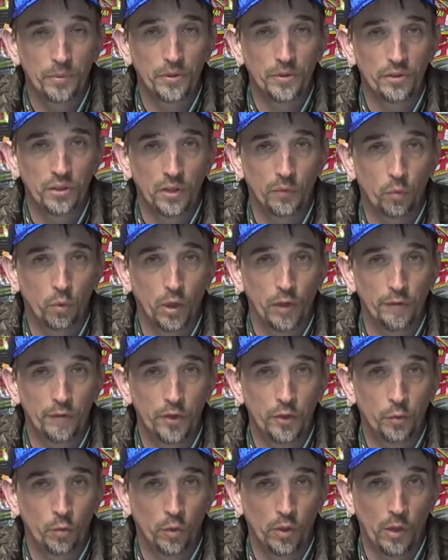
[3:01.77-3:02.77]
and stuff where I
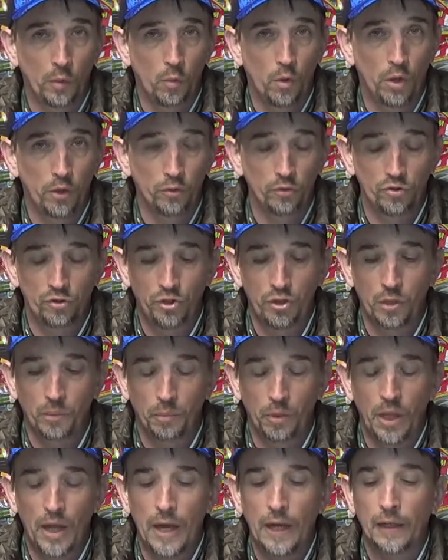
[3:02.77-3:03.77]
fish where the water is gin
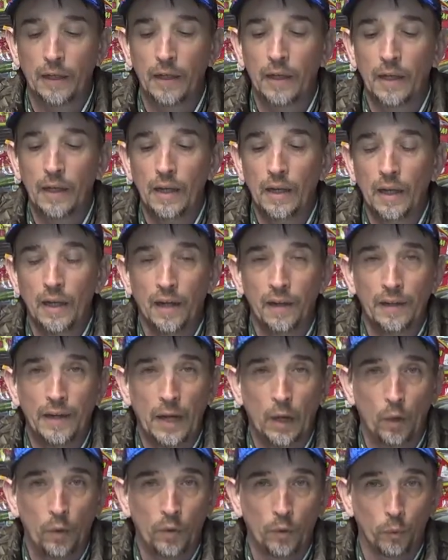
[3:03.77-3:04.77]
black.
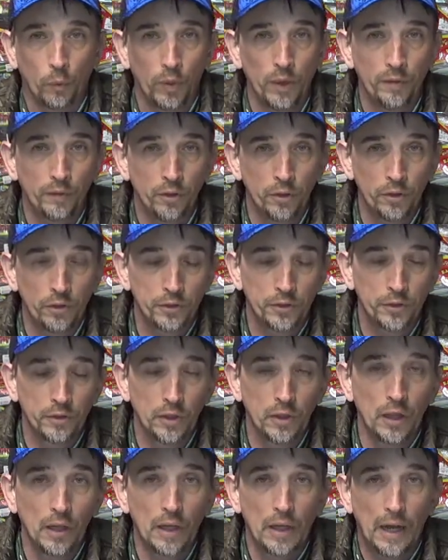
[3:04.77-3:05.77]
Now in the rivers,
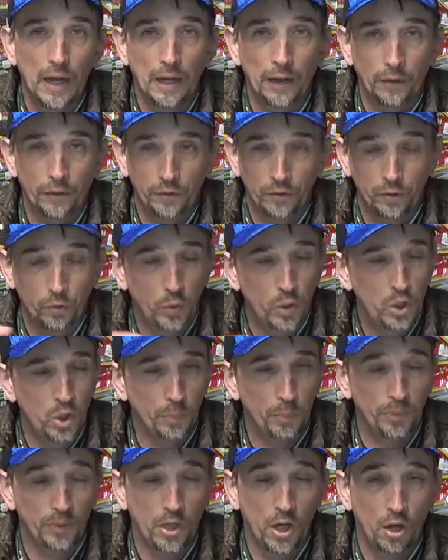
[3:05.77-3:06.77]
I'll switch
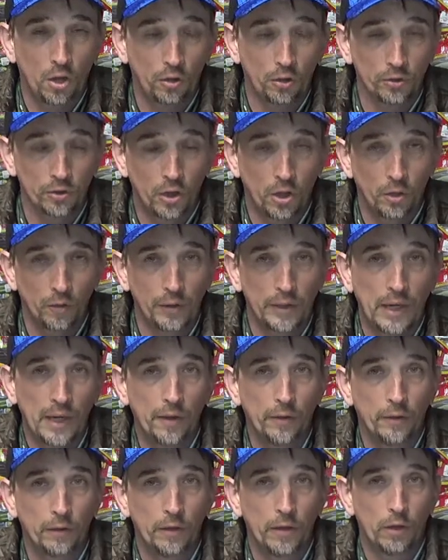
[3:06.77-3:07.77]
up the colors all
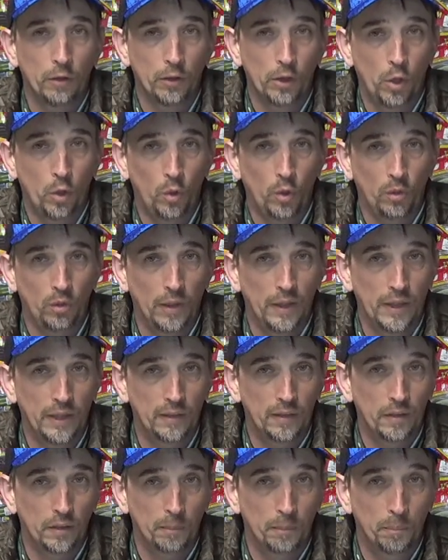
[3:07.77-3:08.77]
together, and I'll go to
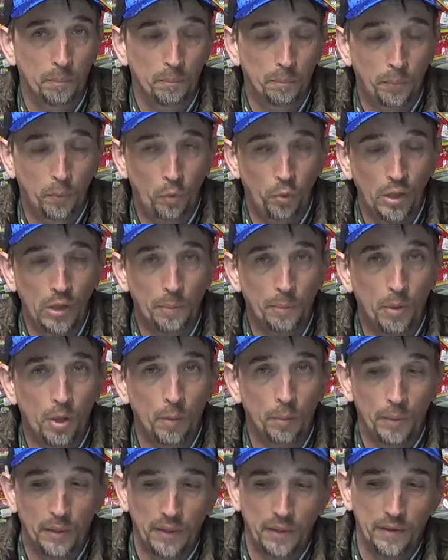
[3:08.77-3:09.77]
like the green
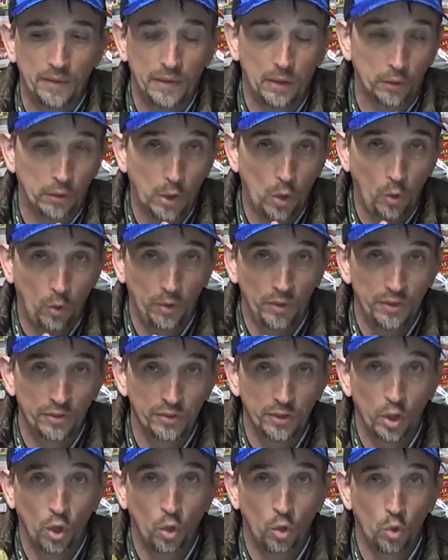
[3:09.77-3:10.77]
pumpkins, I'll go to this
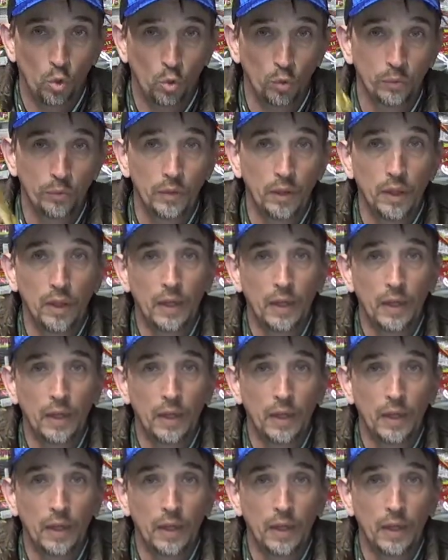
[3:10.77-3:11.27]
gold.